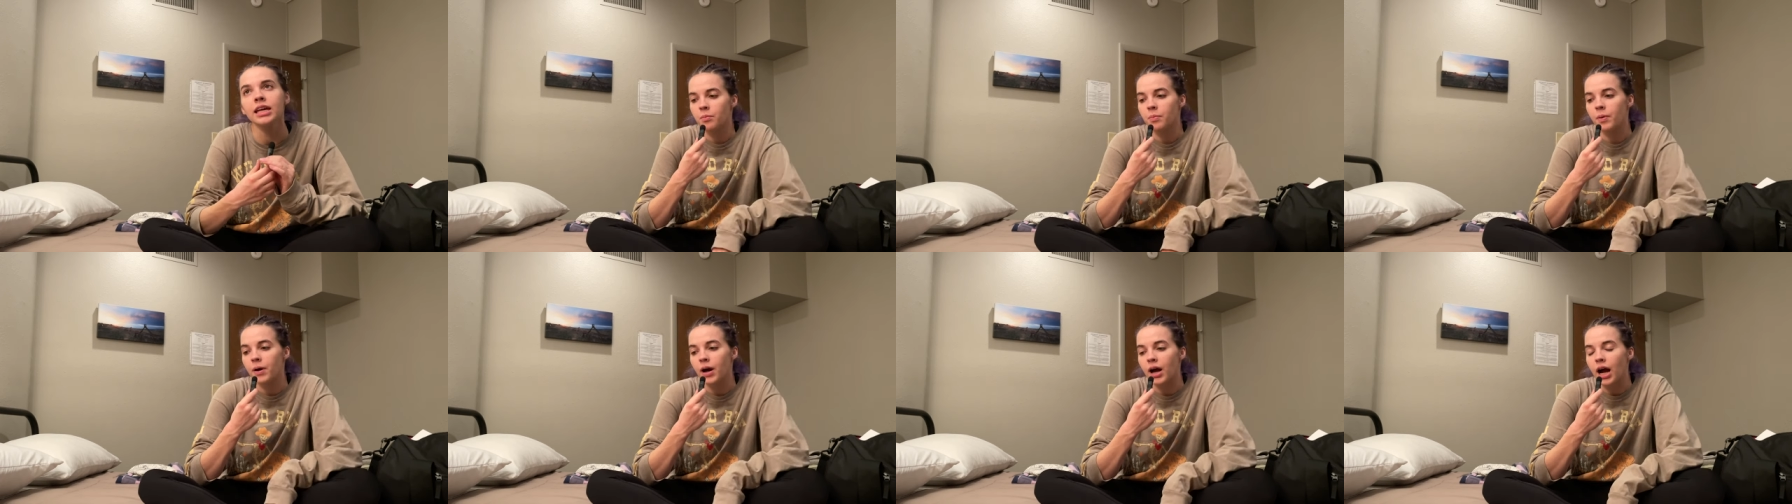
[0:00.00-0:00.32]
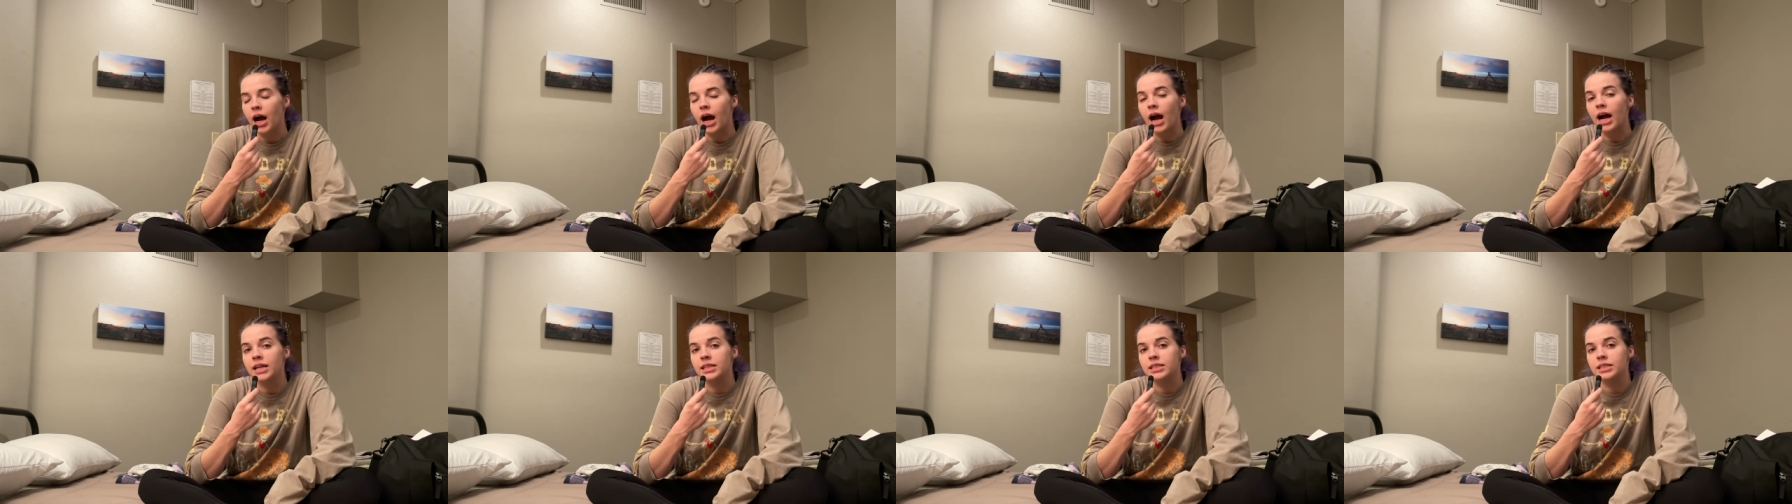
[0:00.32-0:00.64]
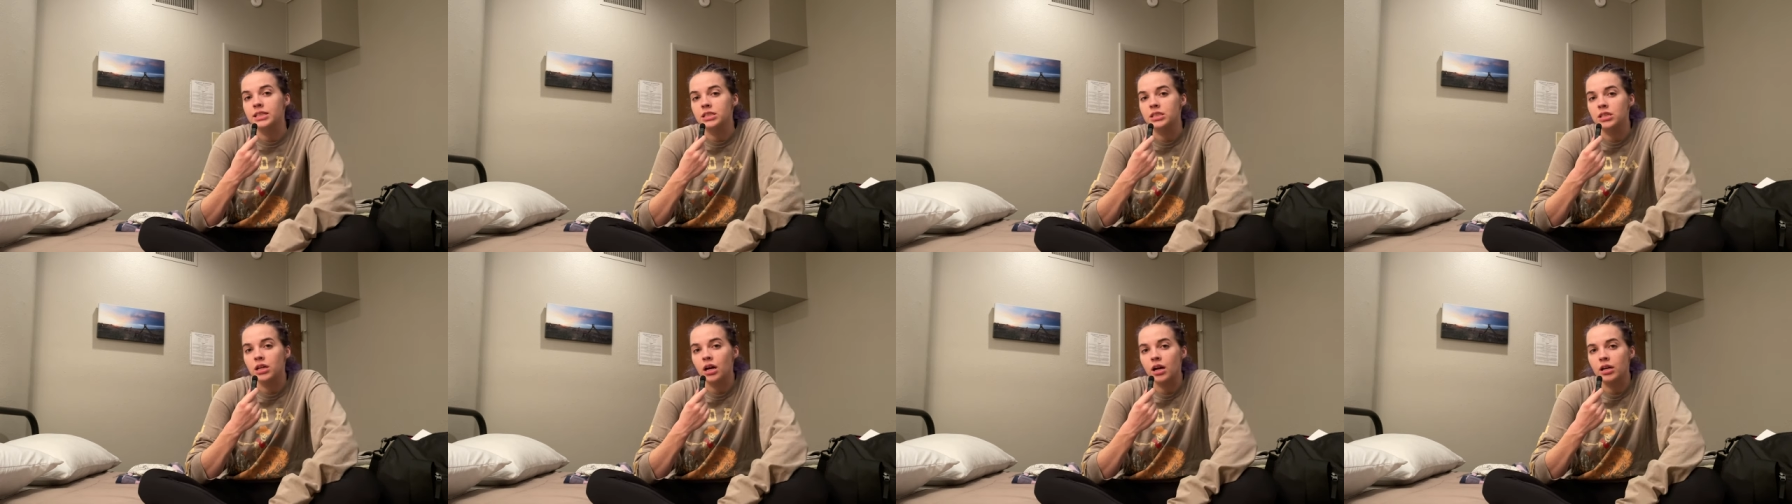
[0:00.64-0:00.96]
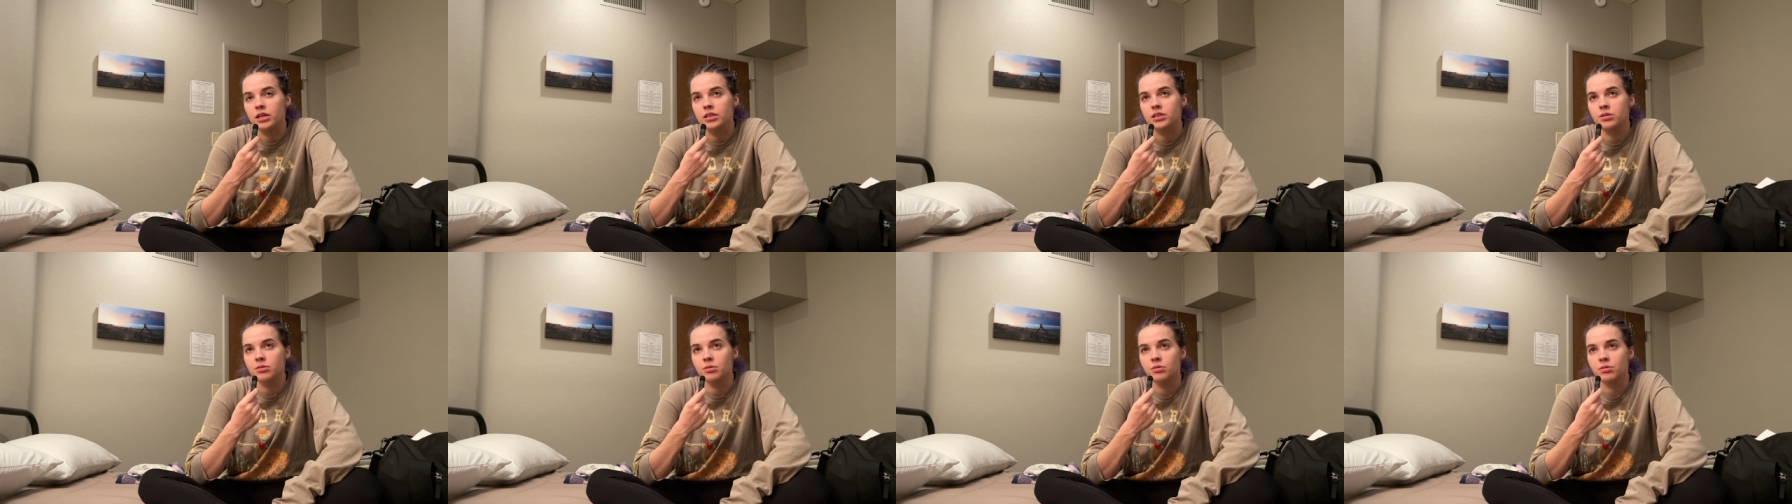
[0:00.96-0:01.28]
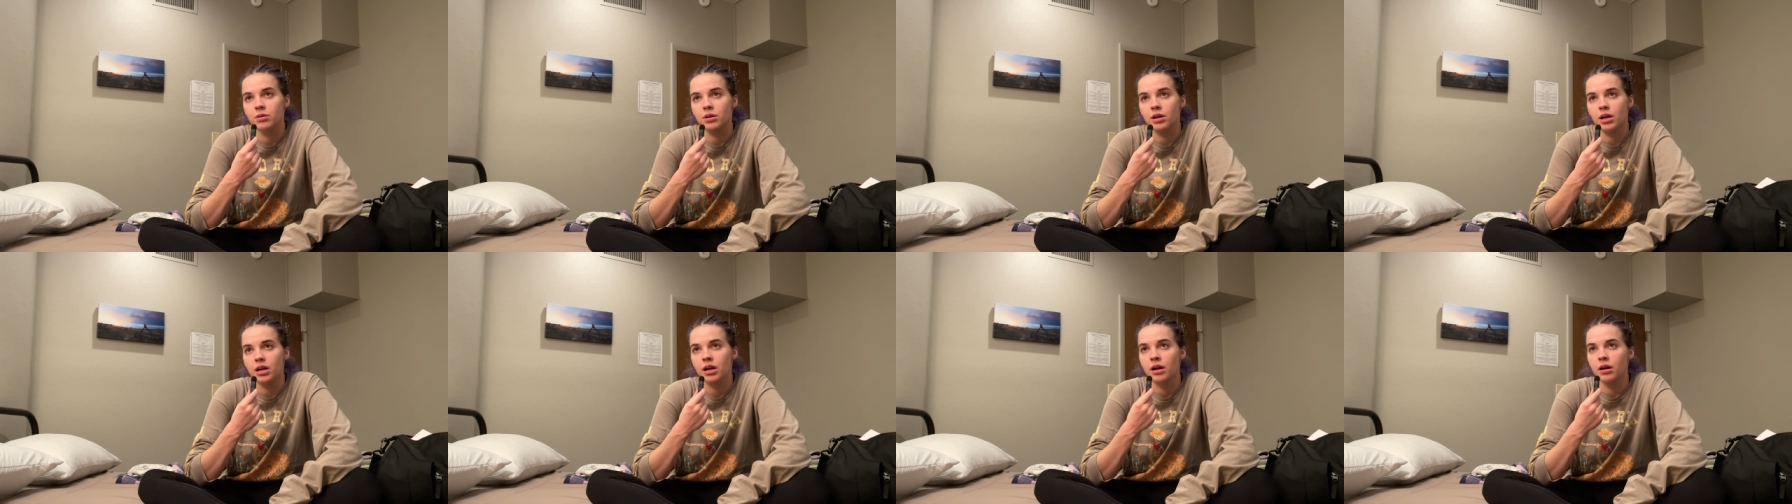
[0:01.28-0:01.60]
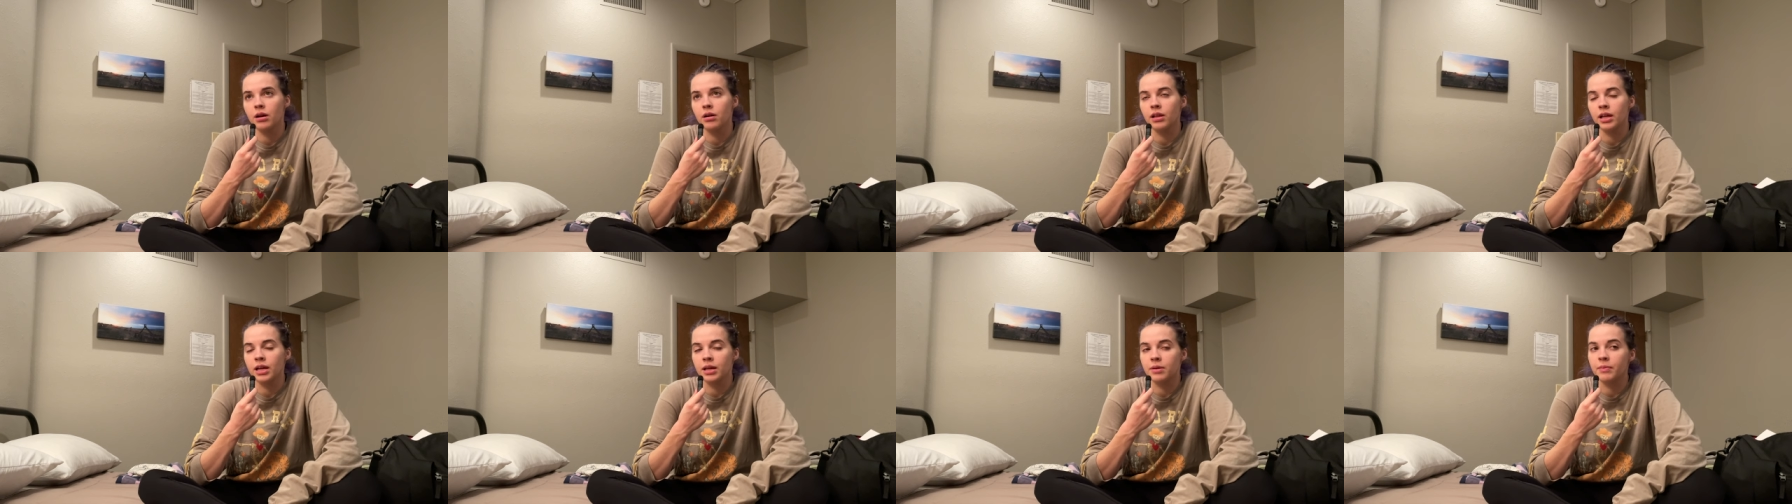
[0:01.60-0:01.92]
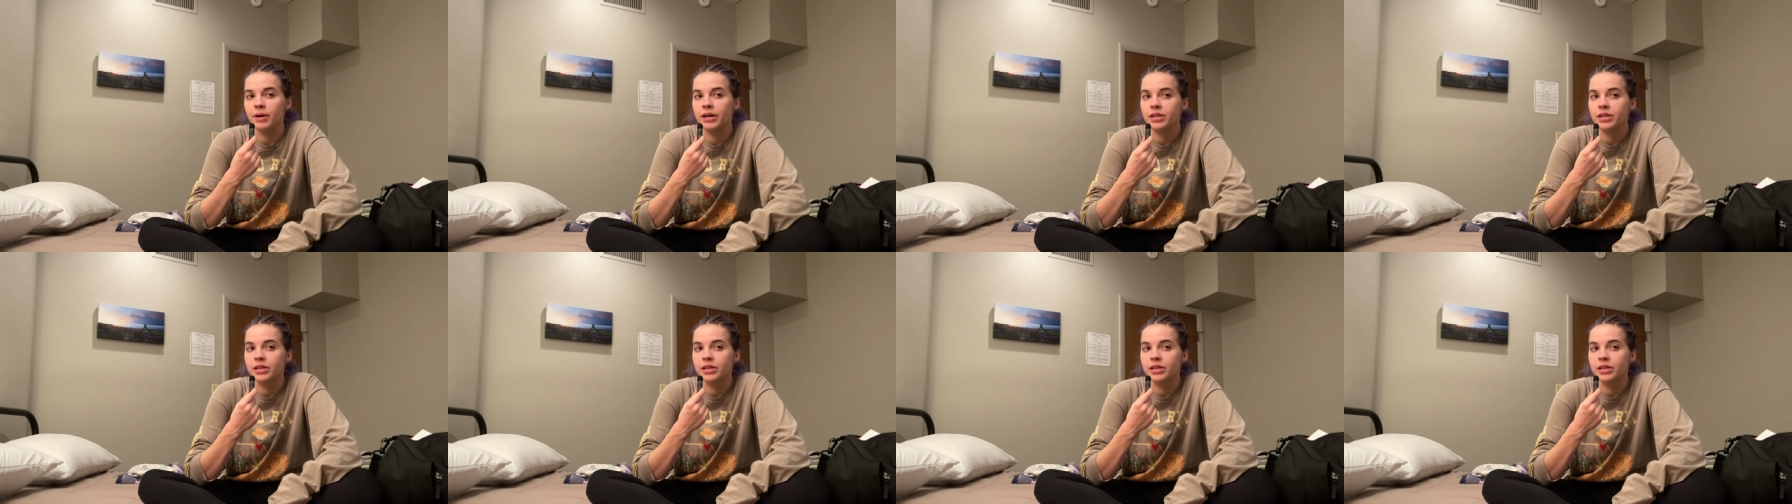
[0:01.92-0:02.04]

But I did talk to a, like